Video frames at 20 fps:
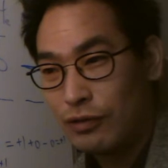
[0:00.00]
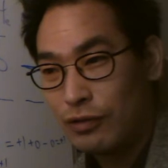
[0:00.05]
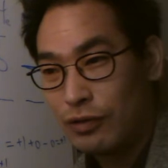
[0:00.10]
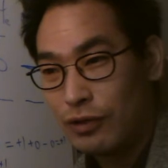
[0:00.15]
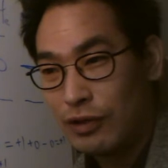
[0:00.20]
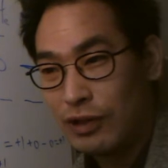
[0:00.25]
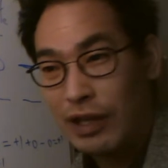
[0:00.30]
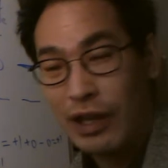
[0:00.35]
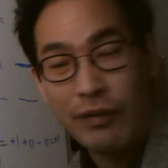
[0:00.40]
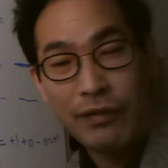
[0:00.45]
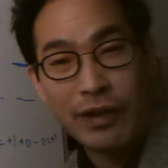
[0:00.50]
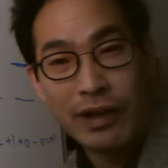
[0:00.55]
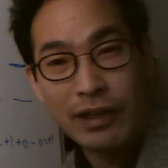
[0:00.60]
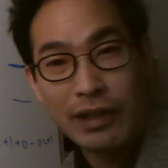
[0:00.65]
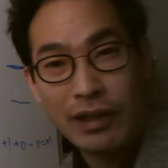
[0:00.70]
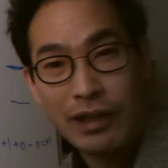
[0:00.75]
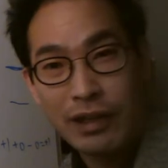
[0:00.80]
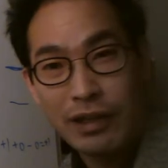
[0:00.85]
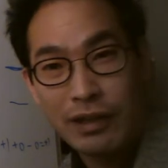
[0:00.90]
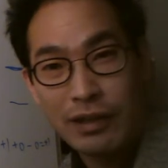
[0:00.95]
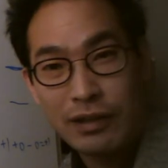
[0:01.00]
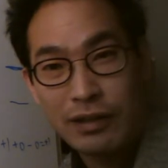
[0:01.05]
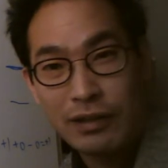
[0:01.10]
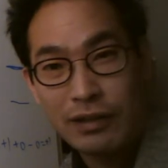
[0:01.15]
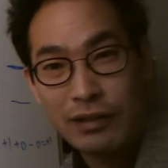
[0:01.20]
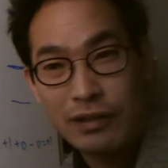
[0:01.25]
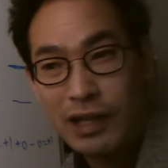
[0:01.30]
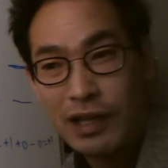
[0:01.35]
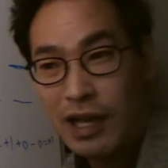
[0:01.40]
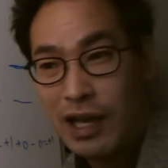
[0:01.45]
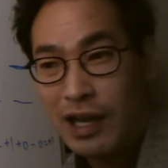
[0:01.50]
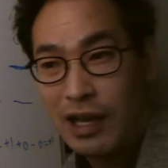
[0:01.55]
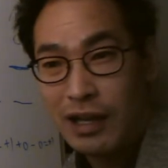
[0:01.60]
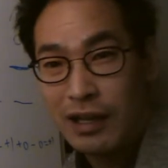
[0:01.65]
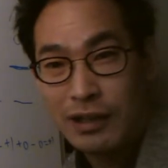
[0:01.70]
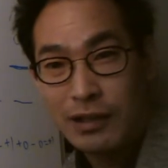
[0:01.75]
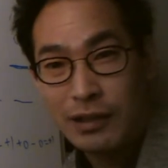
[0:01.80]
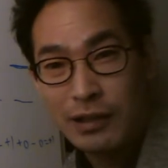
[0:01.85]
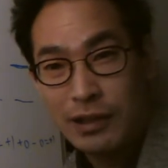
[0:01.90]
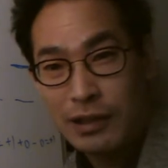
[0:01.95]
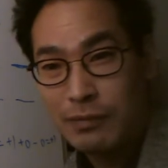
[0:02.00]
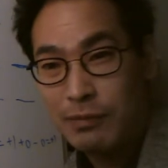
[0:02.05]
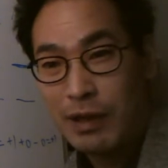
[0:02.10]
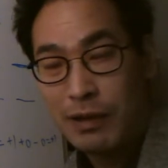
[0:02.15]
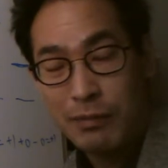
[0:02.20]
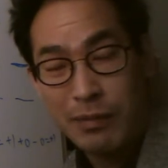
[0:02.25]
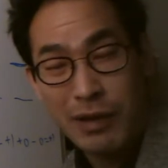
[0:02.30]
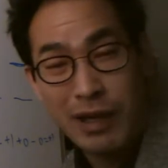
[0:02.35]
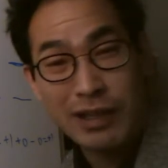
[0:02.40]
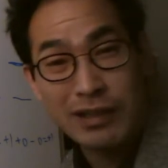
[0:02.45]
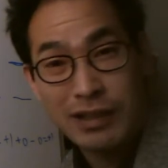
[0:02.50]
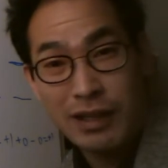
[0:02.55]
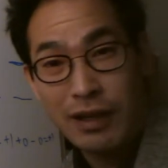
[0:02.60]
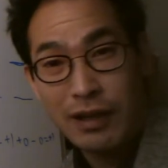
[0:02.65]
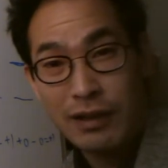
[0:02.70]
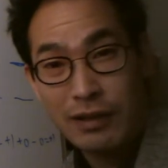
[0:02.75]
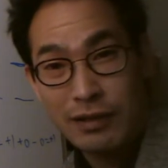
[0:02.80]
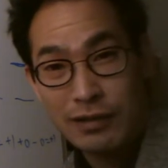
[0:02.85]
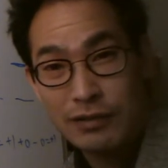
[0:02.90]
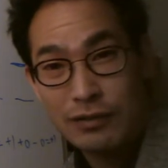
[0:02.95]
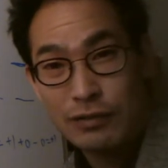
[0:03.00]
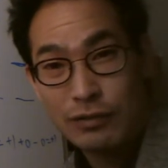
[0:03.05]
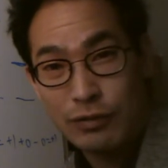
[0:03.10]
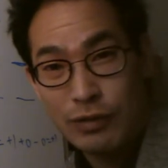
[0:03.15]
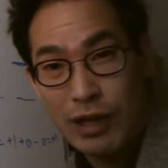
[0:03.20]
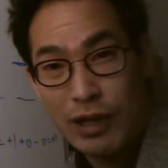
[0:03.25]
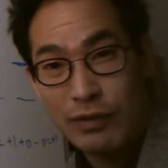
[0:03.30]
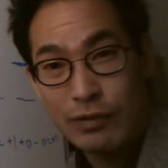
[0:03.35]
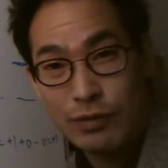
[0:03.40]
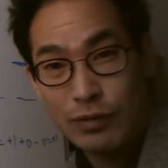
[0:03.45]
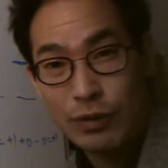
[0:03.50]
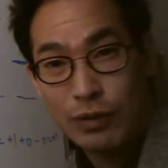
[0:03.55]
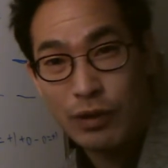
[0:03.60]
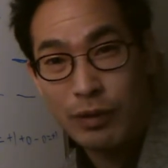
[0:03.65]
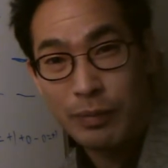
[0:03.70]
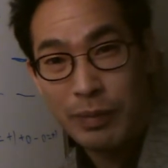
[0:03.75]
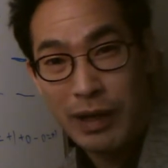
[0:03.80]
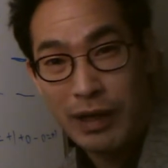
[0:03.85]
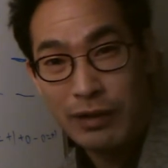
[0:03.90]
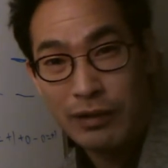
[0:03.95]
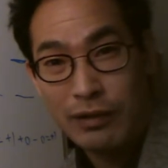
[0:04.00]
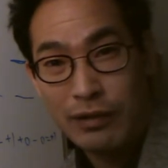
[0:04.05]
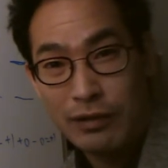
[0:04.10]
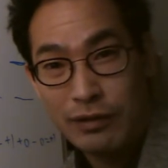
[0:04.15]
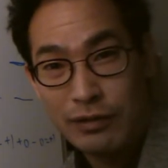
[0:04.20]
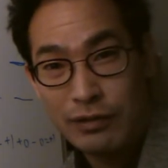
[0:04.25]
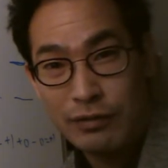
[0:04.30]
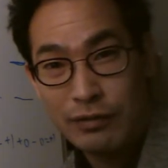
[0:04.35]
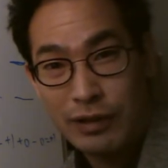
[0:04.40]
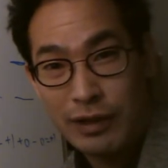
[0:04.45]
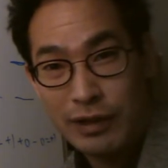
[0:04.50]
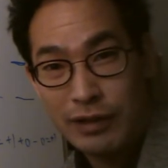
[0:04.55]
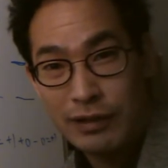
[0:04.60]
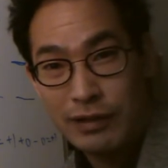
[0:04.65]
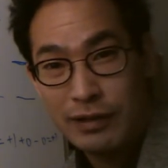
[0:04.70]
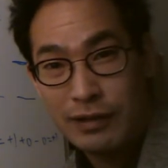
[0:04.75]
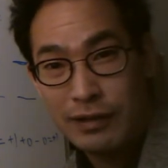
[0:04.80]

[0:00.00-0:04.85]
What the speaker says: Nevada. Yeah, it may make sense to have solar panel, right?